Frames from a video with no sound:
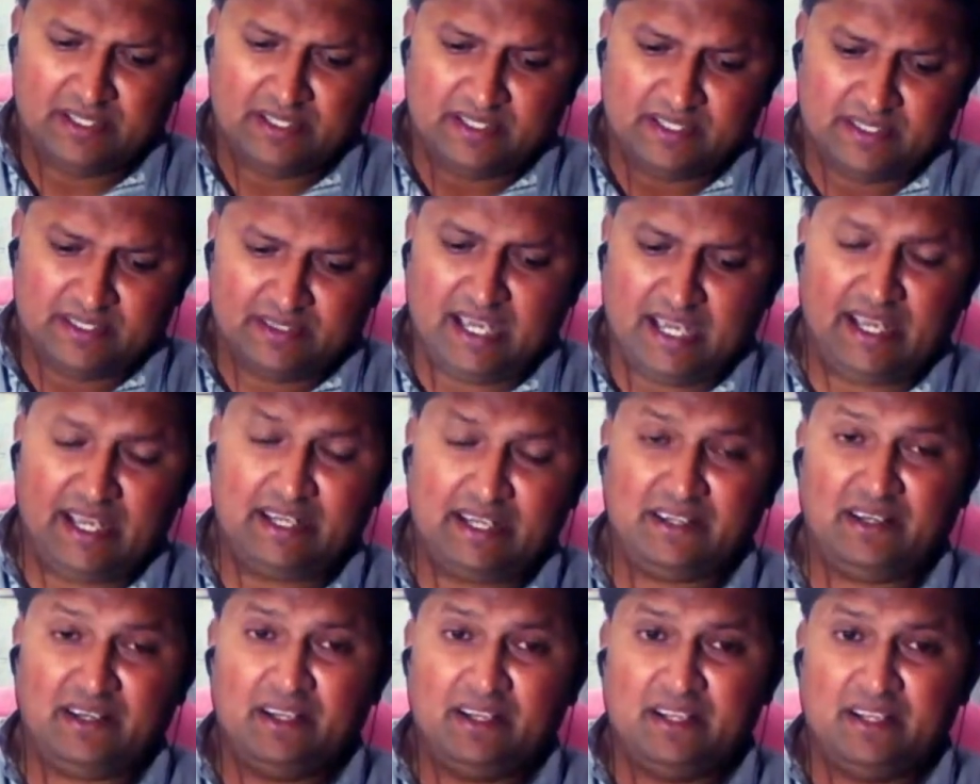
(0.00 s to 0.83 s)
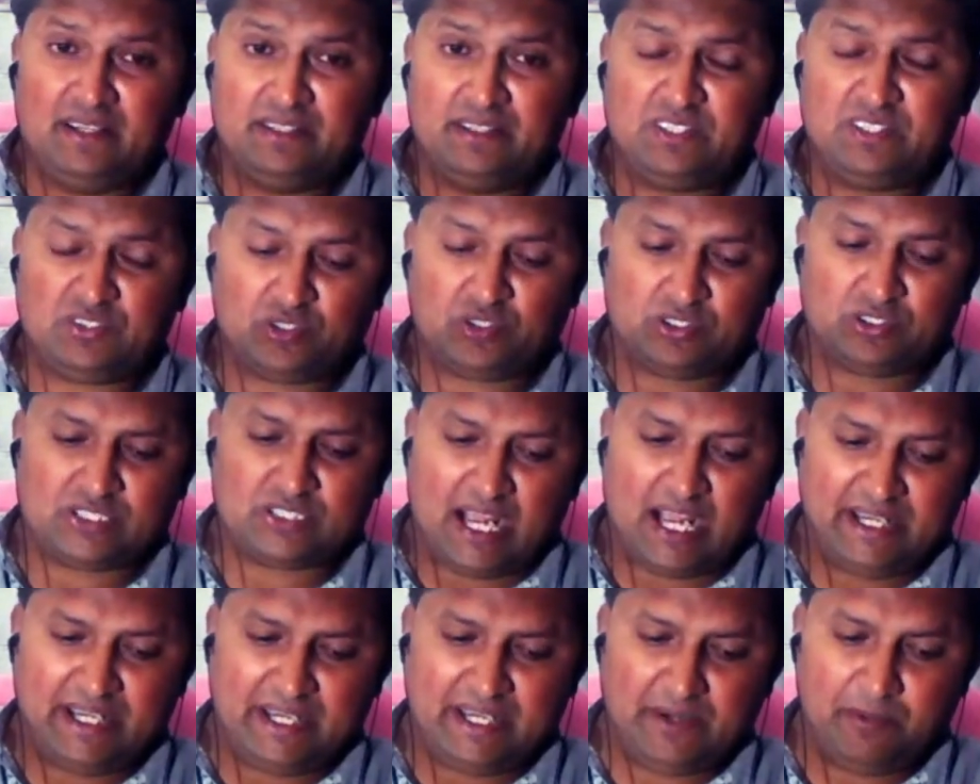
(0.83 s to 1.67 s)
then the
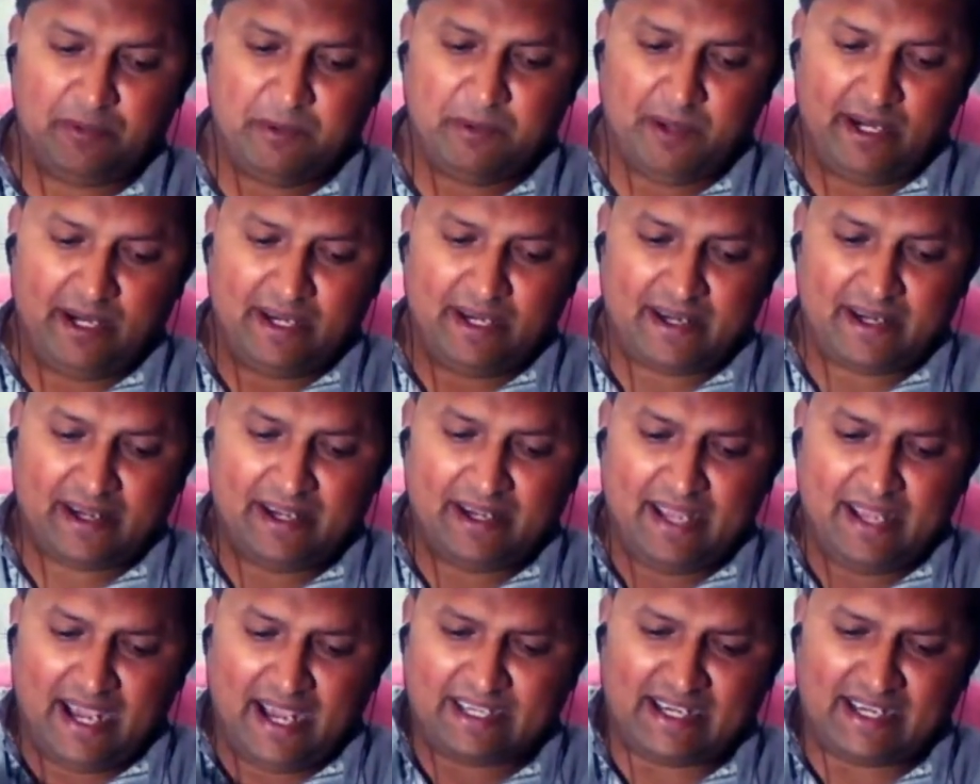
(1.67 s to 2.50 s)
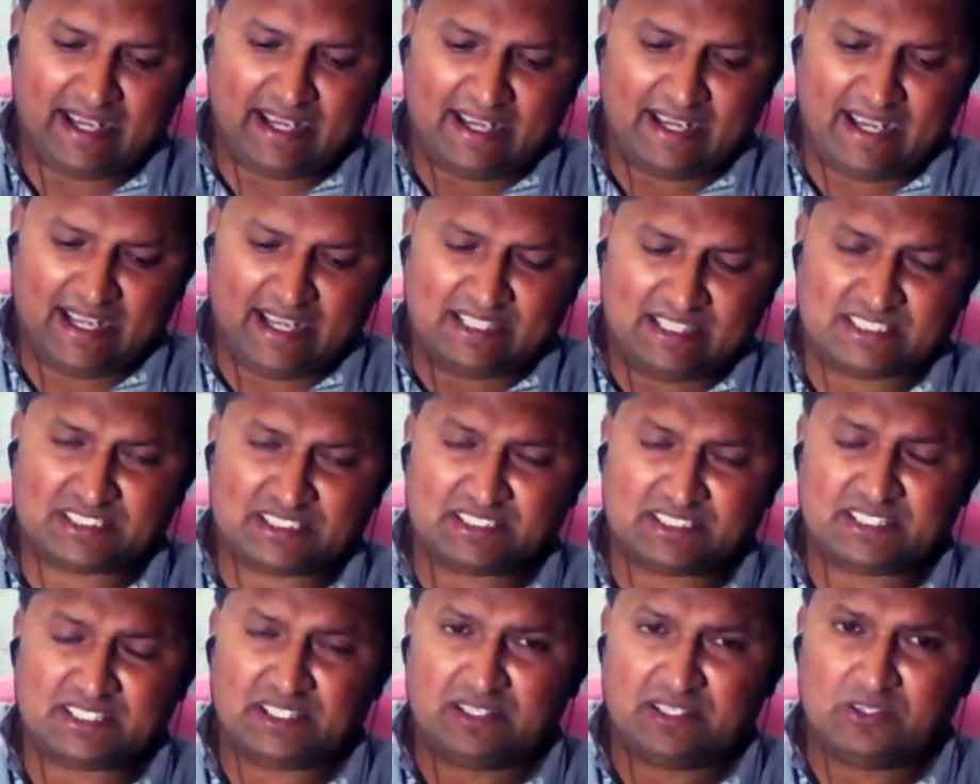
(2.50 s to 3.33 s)
society will react against
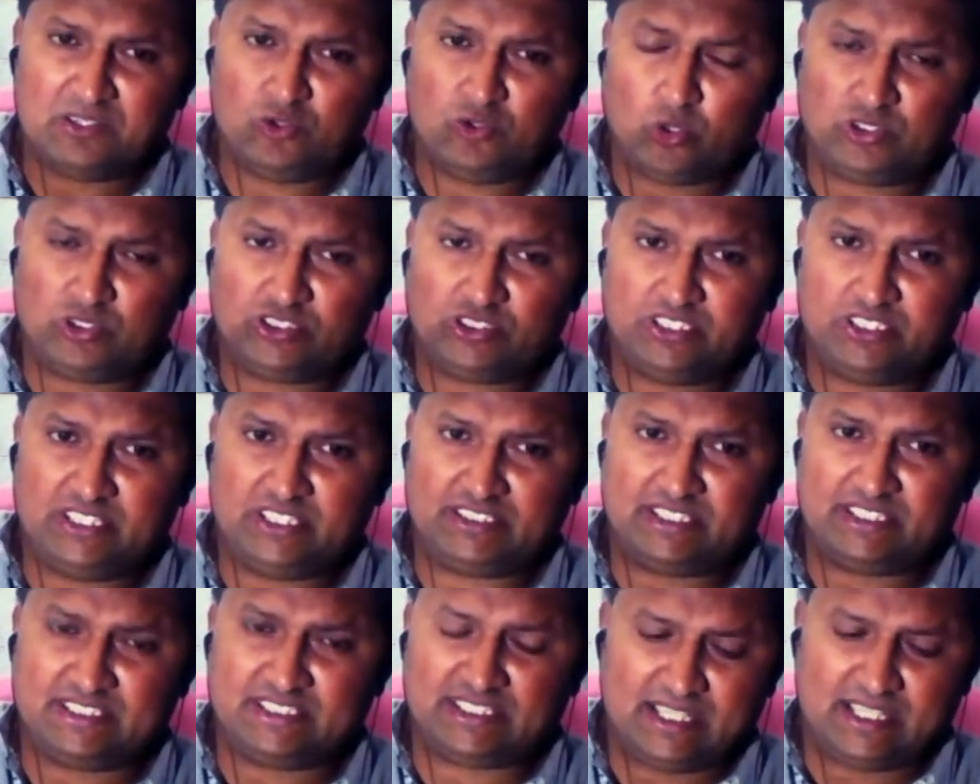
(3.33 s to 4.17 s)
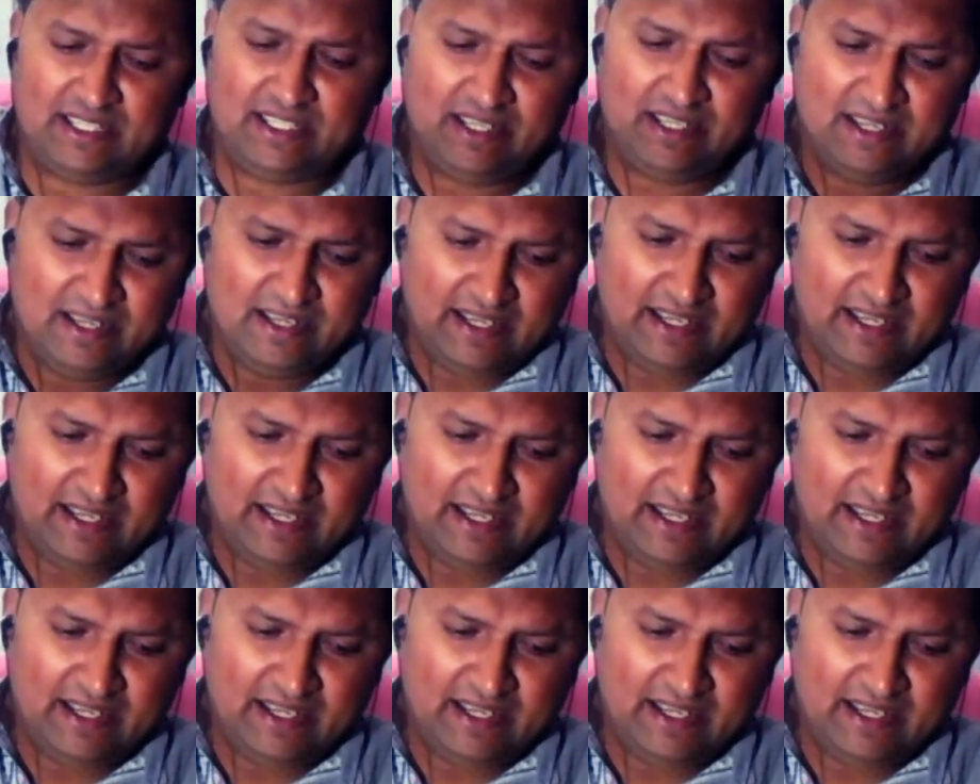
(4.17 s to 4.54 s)
those decisions.